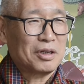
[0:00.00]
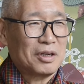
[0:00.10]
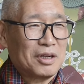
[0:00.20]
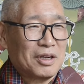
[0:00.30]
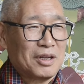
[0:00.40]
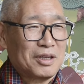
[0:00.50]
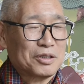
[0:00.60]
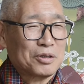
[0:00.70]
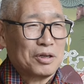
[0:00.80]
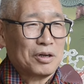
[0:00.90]
Mm. And uh,
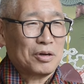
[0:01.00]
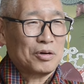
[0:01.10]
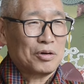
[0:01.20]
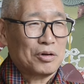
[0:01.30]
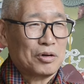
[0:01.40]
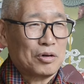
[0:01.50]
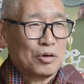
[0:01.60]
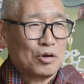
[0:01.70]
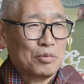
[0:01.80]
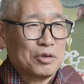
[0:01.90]
so
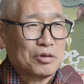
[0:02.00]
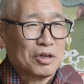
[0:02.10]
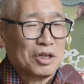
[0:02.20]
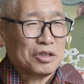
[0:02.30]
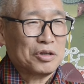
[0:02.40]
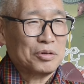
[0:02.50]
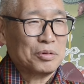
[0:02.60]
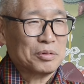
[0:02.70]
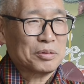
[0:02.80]
hope it will continue